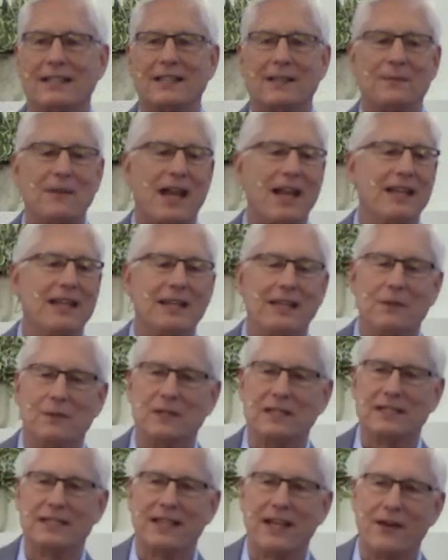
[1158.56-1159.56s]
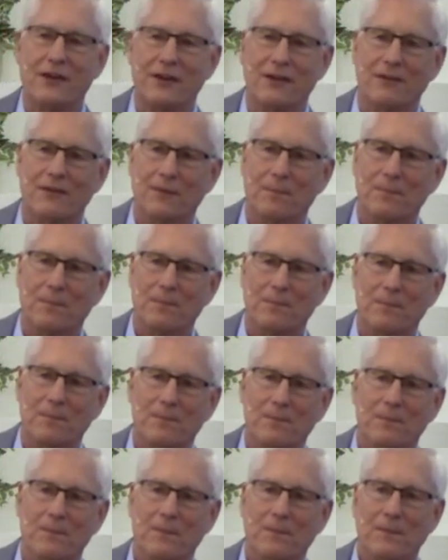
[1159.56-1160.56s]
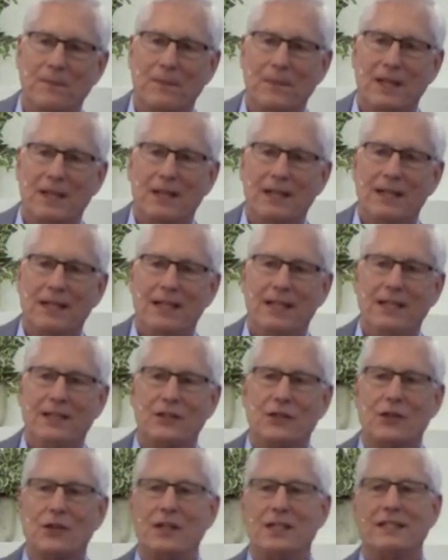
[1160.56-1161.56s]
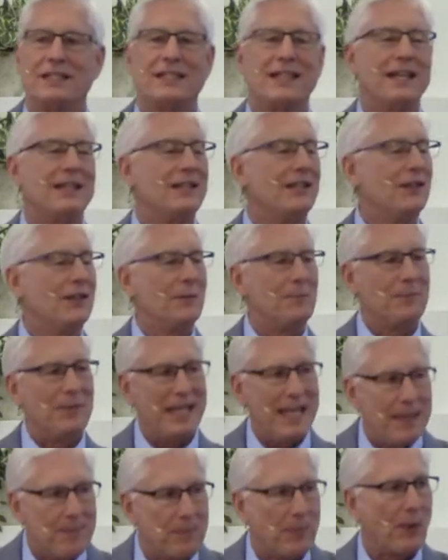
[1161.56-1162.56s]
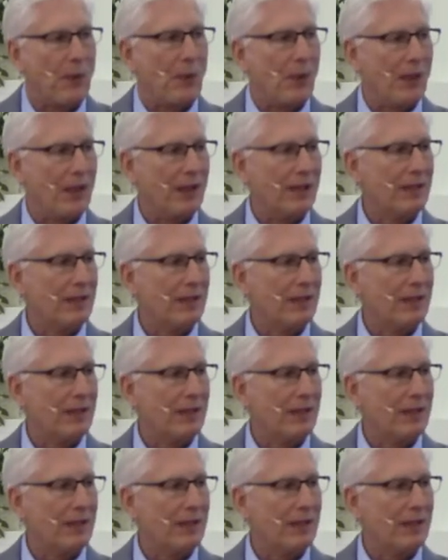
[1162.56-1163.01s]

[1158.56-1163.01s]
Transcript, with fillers: except I think he was scared of him. He turned and said to the people,